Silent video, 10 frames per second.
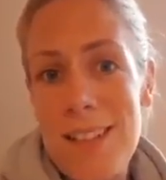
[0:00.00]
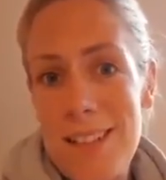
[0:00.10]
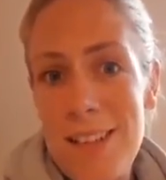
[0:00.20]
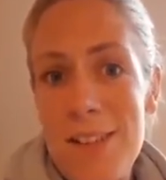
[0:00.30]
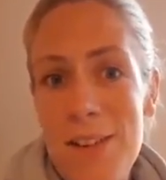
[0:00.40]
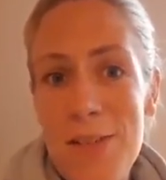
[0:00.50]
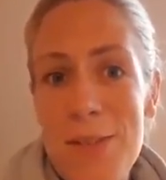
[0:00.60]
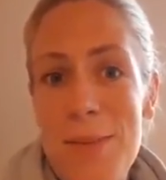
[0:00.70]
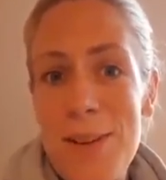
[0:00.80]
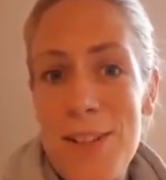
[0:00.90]
can
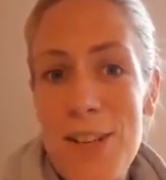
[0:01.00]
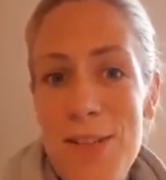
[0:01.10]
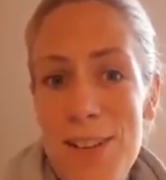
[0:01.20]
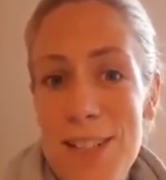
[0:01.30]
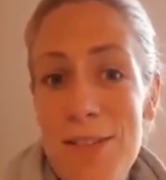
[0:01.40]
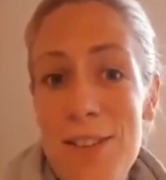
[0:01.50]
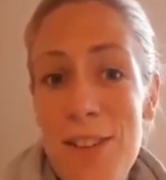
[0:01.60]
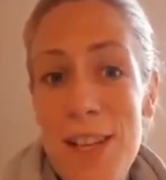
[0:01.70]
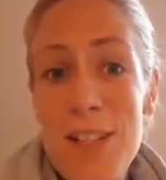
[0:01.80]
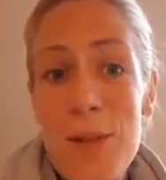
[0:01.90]
often be two very different
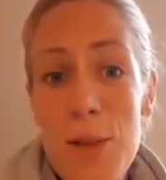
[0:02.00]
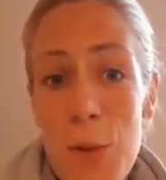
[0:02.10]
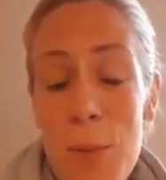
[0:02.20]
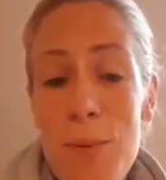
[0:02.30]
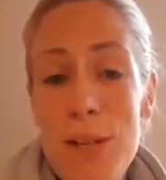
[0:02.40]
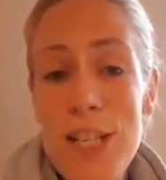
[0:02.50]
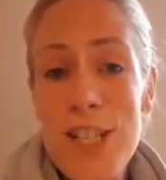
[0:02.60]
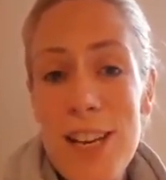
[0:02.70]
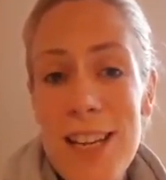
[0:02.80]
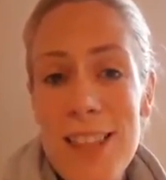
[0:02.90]
things. So I do
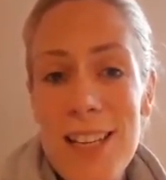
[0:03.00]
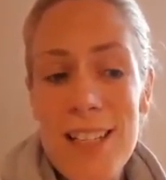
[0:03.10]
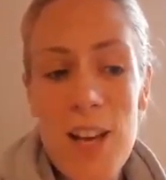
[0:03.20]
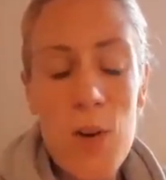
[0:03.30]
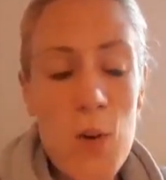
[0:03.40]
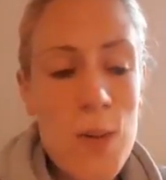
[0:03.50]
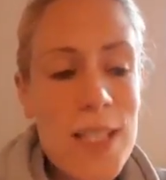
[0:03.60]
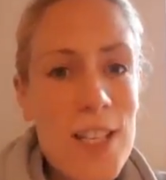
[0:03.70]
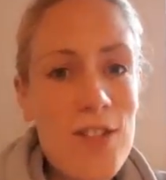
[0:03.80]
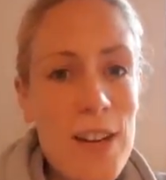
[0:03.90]
appreciate things aren't always
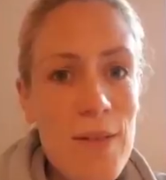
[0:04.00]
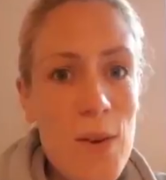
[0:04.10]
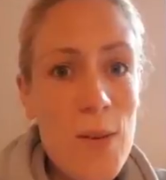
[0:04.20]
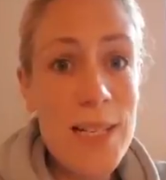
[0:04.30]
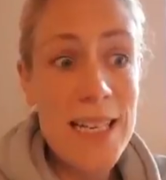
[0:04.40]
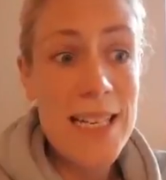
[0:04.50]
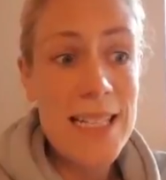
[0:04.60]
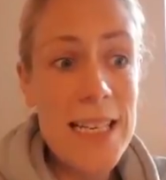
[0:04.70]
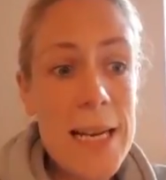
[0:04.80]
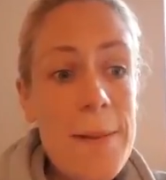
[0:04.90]
that straightforward and
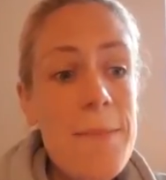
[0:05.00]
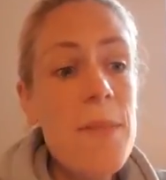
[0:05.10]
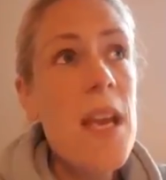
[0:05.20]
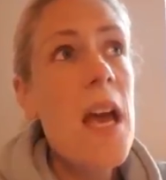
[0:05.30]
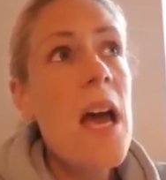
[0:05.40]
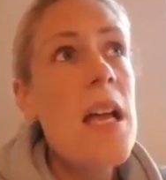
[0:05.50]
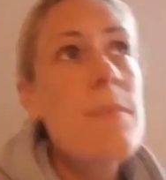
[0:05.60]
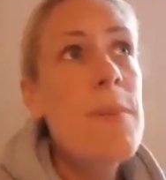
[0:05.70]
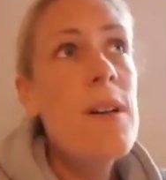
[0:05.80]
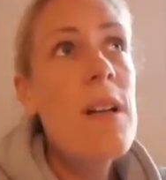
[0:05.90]
easy.
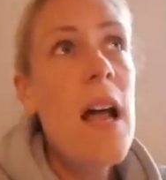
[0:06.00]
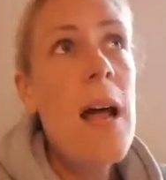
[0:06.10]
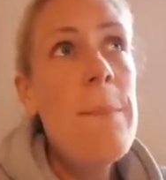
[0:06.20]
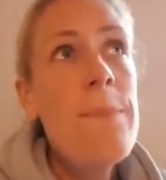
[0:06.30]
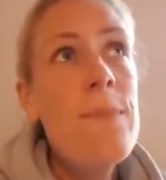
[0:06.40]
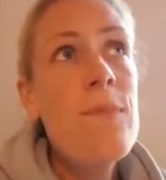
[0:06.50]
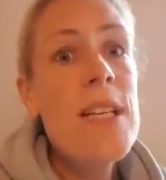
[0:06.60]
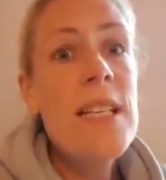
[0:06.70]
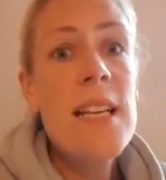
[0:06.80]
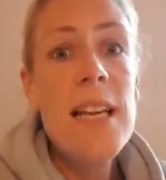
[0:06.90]
But
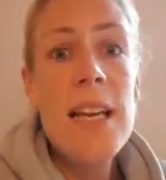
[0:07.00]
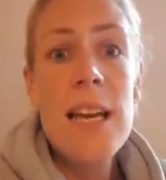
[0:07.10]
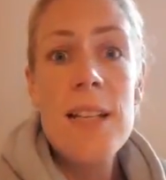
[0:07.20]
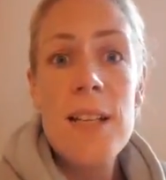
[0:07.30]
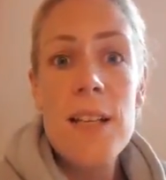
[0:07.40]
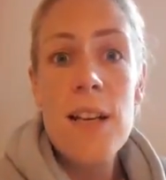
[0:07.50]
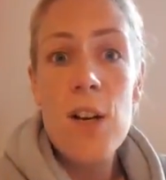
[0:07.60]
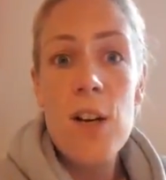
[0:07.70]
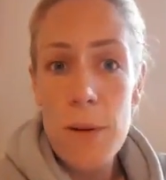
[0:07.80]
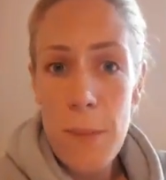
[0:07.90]
recently, a
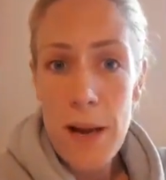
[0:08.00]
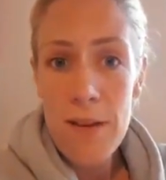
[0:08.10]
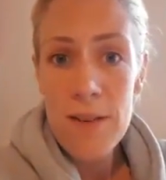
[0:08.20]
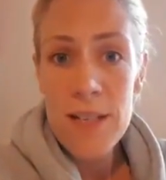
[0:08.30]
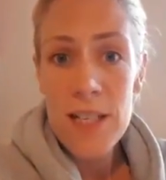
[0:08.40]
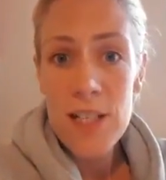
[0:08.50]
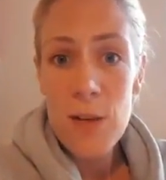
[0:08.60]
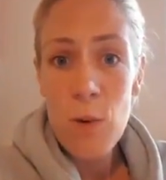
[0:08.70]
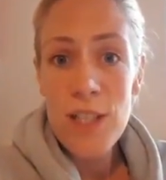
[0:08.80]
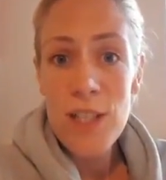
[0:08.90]
couple of parents, actually
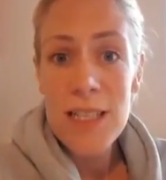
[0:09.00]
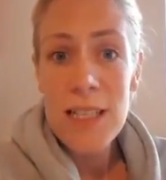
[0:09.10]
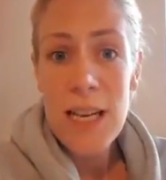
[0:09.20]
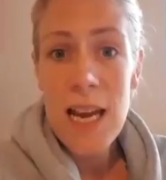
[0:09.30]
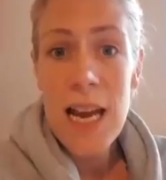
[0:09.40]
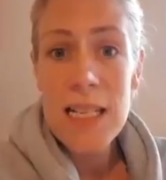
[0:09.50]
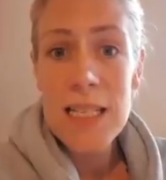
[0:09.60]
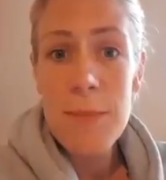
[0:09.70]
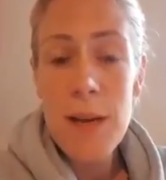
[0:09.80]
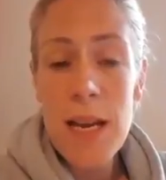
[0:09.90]
one yesterday,
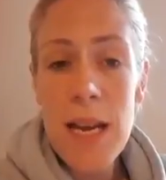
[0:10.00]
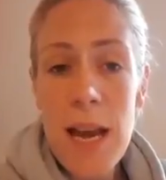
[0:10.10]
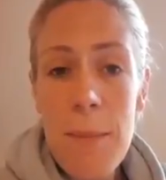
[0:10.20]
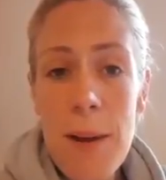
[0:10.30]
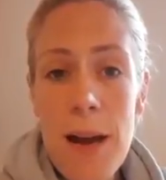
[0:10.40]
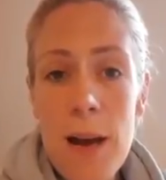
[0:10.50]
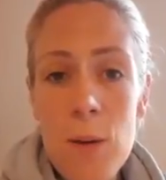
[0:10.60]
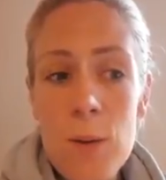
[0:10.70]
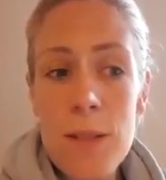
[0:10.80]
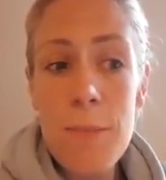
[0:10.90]
asked me
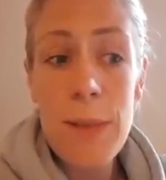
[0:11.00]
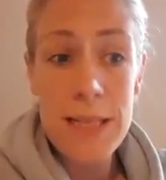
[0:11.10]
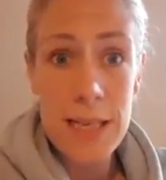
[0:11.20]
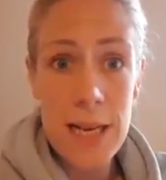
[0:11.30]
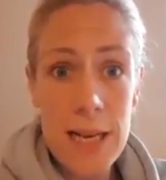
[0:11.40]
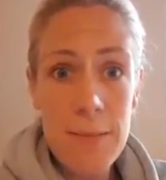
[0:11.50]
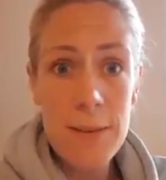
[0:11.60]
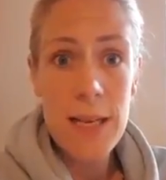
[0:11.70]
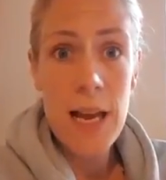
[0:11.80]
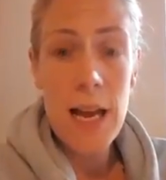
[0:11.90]
about
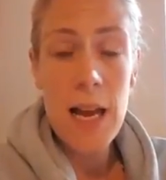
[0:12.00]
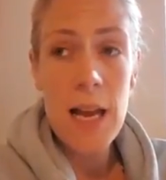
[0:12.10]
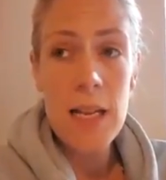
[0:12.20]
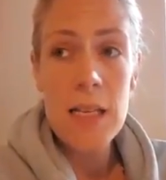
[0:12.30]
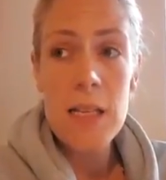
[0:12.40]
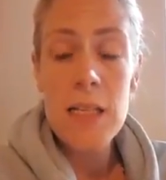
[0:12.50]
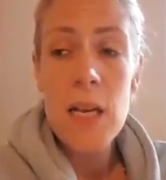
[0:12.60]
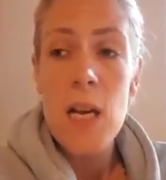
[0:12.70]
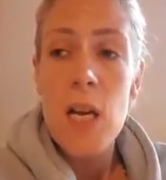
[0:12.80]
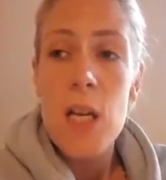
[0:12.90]
bedtimes, and
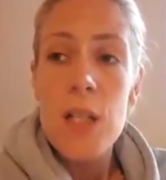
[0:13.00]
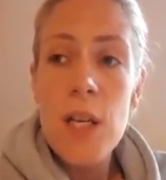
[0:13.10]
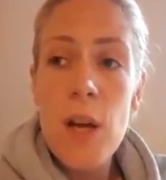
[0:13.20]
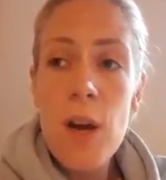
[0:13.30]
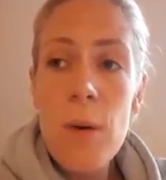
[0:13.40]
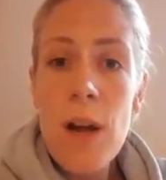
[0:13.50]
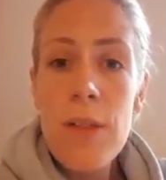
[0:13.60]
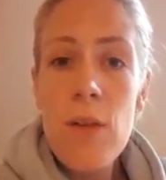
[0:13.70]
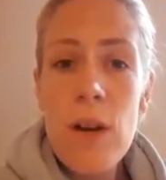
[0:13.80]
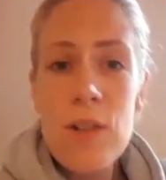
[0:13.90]
so I
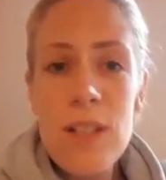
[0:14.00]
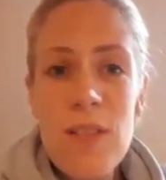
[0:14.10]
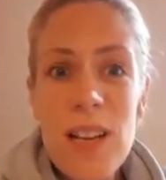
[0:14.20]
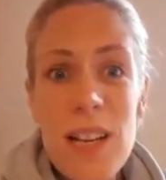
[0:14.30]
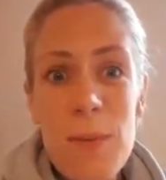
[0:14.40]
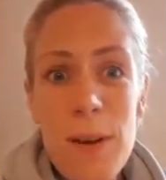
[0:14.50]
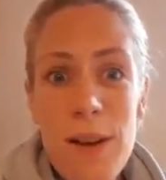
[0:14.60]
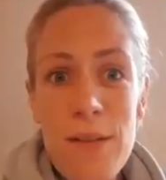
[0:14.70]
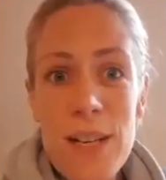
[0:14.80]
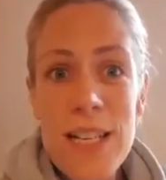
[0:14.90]
thought I'd just give you a little bit
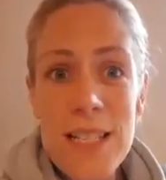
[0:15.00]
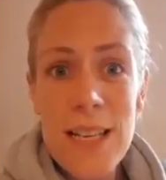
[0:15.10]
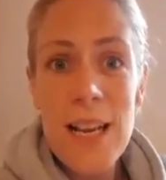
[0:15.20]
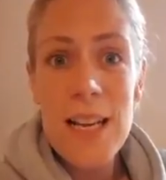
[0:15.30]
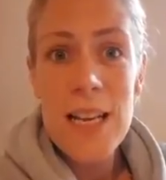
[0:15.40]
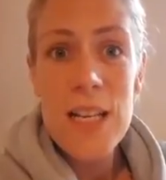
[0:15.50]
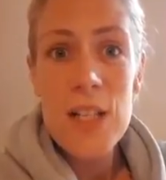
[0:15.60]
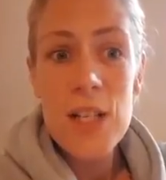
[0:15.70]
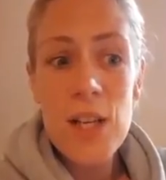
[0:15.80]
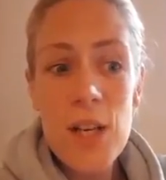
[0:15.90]
of an insight
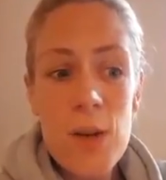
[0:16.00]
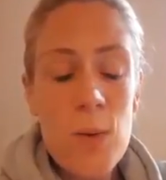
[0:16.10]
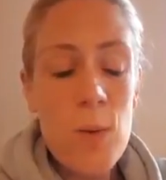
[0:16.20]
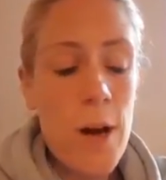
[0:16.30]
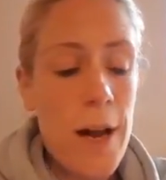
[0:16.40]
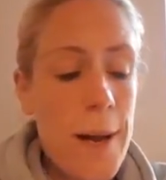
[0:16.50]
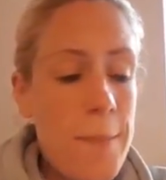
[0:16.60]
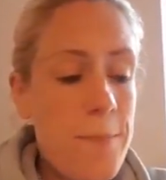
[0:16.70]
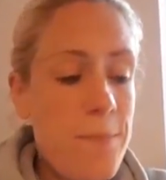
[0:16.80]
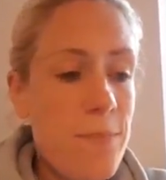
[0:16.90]
into
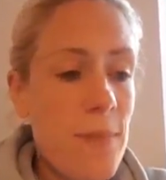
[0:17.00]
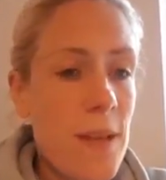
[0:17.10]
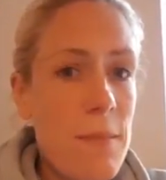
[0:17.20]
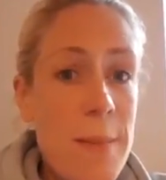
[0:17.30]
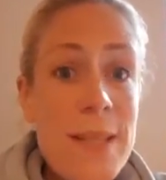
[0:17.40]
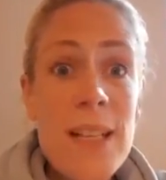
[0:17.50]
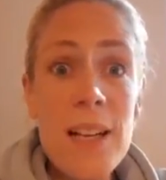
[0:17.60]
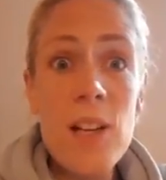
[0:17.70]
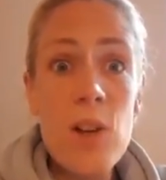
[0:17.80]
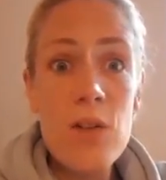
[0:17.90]
maybe
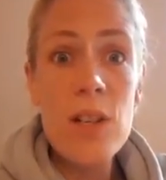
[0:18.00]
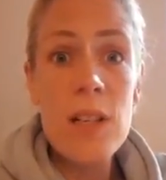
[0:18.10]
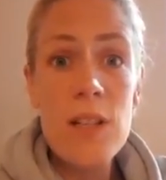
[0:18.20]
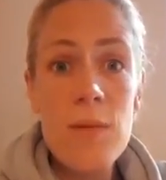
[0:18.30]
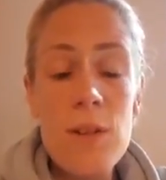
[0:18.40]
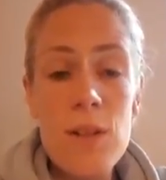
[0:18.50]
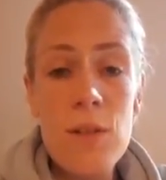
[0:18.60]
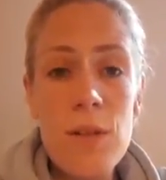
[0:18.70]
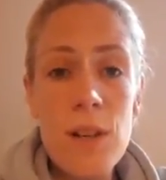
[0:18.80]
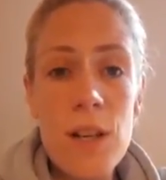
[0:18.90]
psychologically some of the
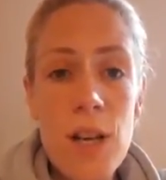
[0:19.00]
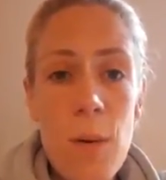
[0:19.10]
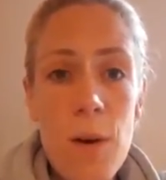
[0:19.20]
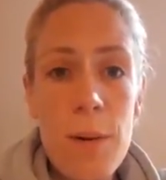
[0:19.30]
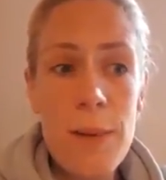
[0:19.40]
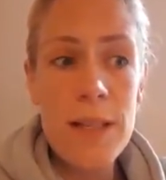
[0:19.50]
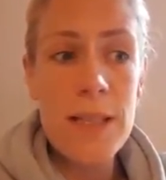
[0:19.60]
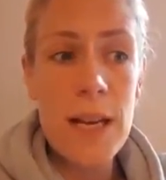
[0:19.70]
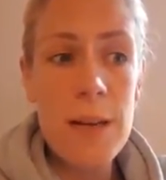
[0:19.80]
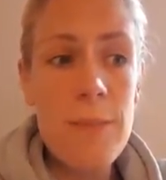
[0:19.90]
stuff that can go on at
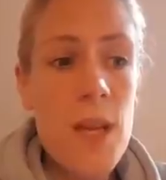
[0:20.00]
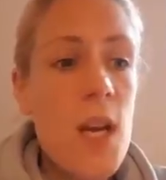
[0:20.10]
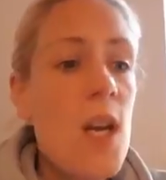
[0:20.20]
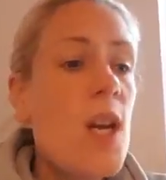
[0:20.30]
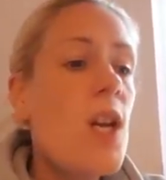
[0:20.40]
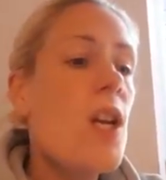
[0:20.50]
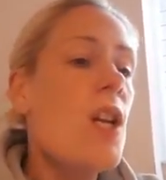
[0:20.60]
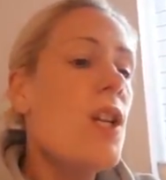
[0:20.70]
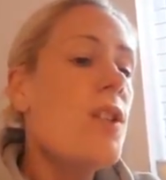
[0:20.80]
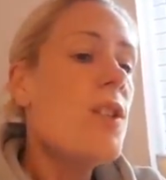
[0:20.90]
bedtime.
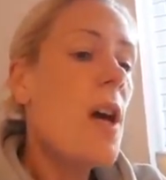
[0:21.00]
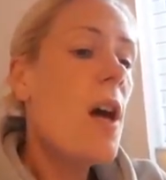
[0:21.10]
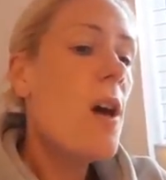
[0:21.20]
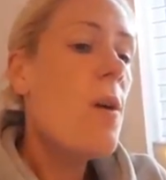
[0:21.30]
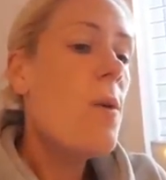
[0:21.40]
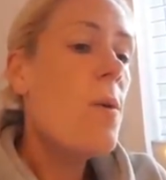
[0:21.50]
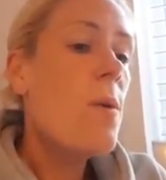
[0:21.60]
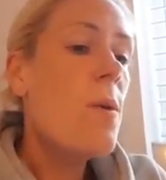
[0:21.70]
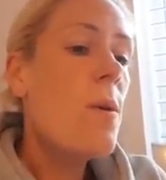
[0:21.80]
So